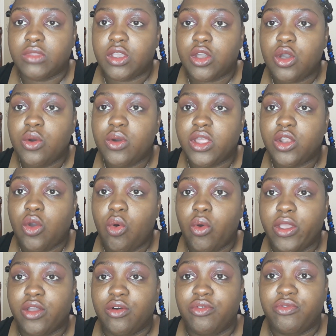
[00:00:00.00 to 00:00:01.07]
coconut
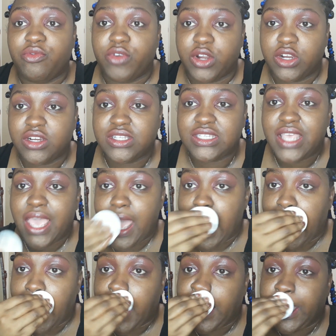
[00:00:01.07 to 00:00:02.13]
oil first
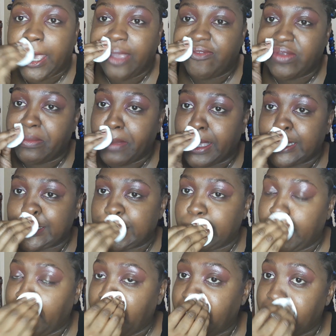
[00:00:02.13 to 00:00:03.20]
and giving my
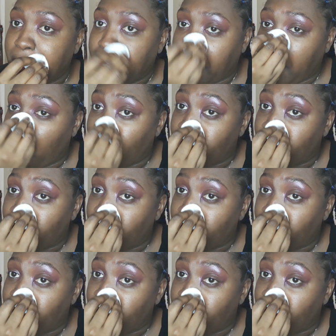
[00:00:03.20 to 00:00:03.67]
skin